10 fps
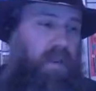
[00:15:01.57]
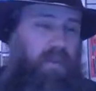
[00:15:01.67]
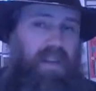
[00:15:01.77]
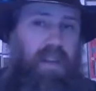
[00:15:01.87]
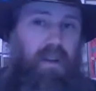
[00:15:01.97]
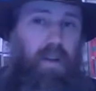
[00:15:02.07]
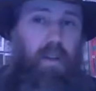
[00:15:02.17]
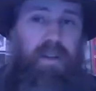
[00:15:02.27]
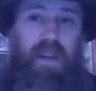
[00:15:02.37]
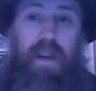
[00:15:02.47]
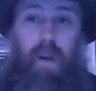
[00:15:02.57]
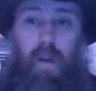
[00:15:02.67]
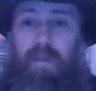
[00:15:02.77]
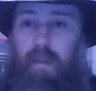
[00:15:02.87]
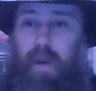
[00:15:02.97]
of Kino, but they
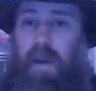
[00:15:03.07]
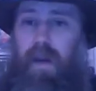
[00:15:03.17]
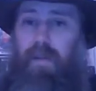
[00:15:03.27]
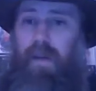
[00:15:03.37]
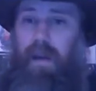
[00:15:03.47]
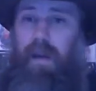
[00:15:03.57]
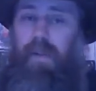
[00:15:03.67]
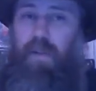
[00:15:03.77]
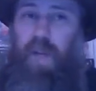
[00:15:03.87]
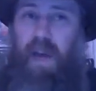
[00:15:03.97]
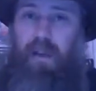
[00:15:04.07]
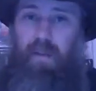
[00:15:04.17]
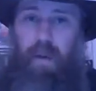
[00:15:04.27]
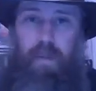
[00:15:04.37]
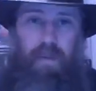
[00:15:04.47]
also have a
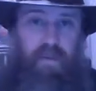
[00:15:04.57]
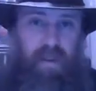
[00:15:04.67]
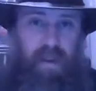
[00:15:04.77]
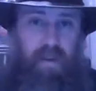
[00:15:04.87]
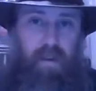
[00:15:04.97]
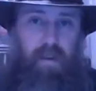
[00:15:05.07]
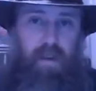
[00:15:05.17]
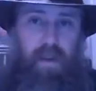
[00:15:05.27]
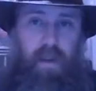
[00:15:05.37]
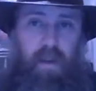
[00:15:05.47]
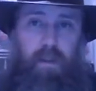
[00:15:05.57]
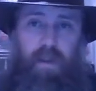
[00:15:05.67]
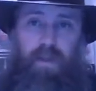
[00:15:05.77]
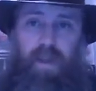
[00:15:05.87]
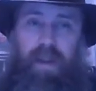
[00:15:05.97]
Shocktober sale,
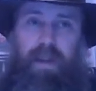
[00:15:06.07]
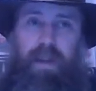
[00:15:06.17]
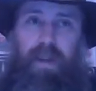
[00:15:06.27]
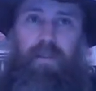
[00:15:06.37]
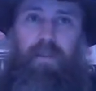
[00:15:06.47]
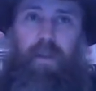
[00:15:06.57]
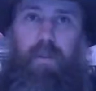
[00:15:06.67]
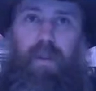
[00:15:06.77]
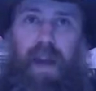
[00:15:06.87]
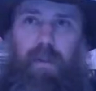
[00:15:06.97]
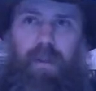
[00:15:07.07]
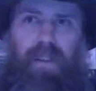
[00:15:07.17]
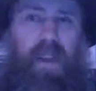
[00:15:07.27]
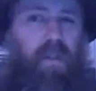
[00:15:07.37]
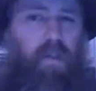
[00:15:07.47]
much like Scream Factory,
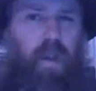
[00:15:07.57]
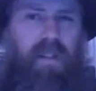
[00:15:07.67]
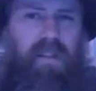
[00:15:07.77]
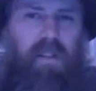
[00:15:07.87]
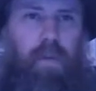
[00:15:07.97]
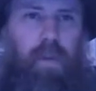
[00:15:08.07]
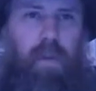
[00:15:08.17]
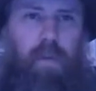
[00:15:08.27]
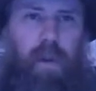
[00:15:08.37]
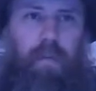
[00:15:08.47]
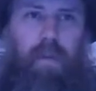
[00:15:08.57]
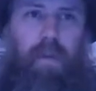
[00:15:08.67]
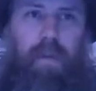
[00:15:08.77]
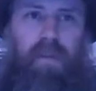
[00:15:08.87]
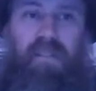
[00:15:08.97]
and theirs runs till
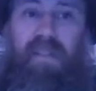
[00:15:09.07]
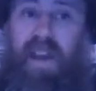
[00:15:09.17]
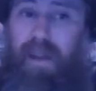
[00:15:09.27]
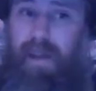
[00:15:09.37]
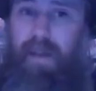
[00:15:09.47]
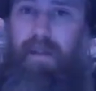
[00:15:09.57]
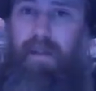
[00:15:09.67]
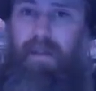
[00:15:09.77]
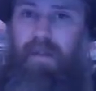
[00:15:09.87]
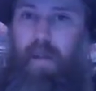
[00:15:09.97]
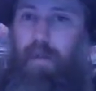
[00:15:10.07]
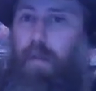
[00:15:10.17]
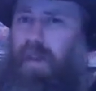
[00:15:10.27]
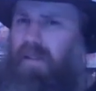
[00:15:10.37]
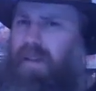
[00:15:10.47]
November 2nd. So if you're
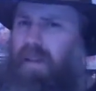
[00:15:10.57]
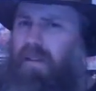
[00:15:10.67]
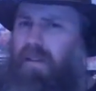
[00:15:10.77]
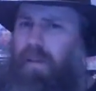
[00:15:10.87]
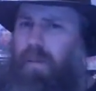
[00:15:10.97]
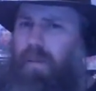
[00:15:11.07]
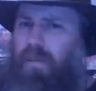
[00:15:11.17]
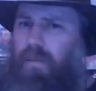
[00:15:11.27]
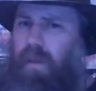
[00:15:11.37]
missing some